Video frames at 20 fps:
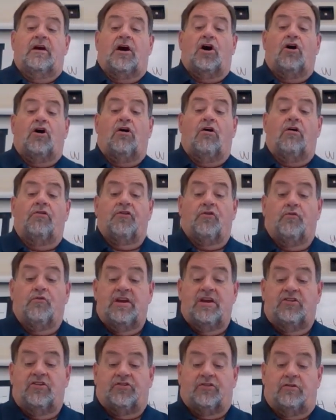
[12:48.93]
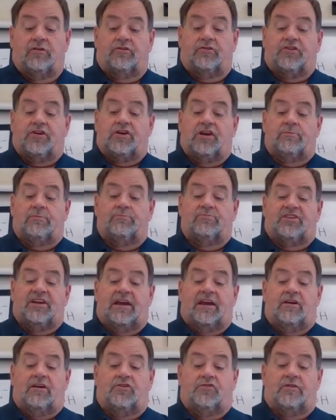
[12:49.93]
All the research comes
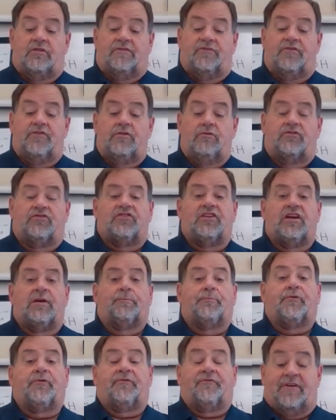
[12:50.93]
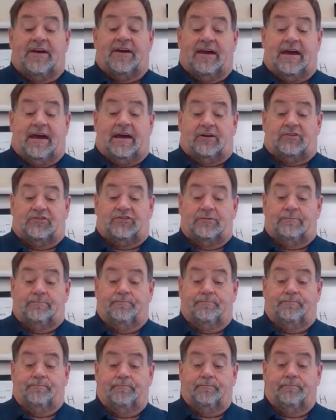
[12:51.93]
down to a few simple facts.
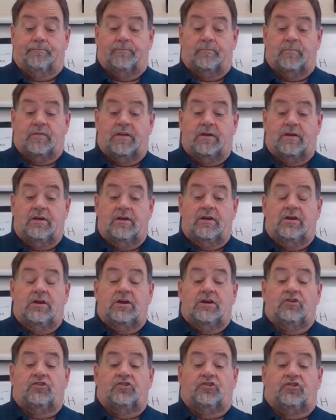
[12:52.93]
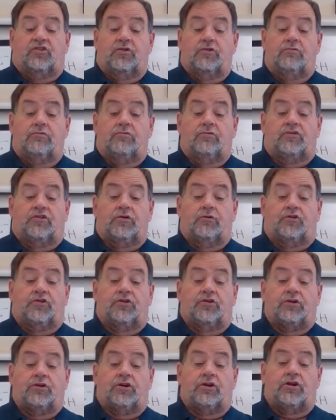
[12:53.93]
Students who
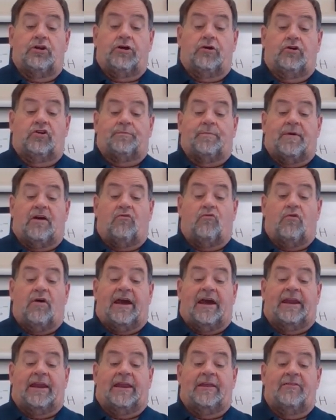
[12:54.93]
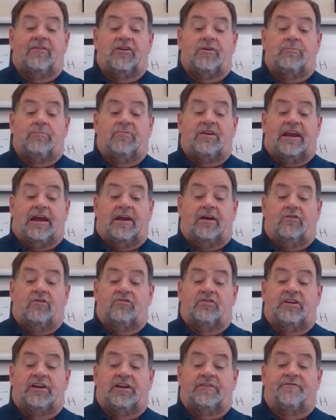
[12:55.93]
took notes by writing them
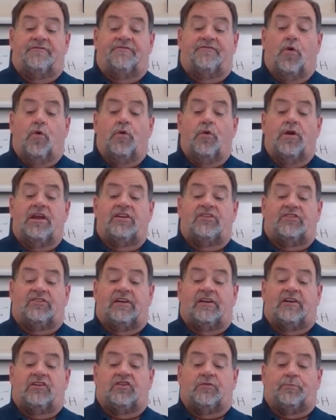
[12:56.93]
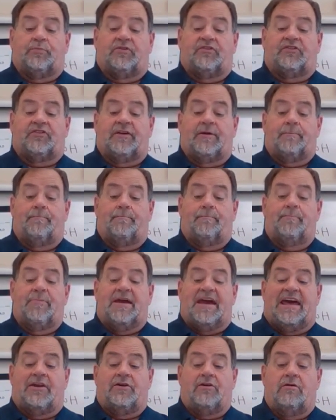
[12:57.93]
down did 46%
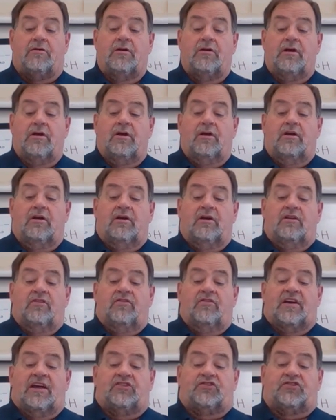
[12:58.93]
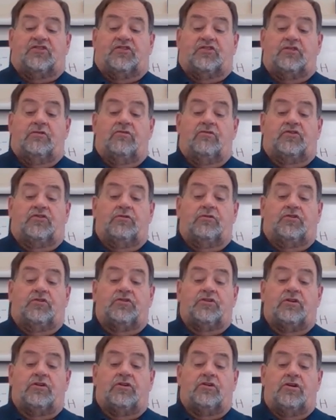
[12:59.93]
better than students who
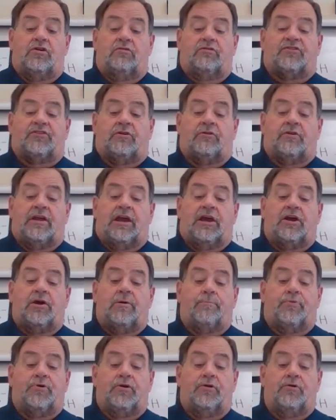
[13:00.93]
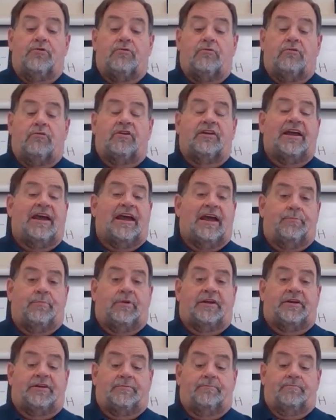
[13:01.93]
took notes on a computer or
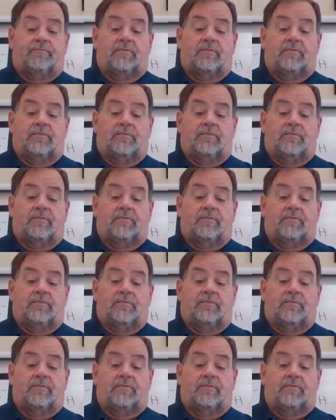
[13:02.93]
tablet,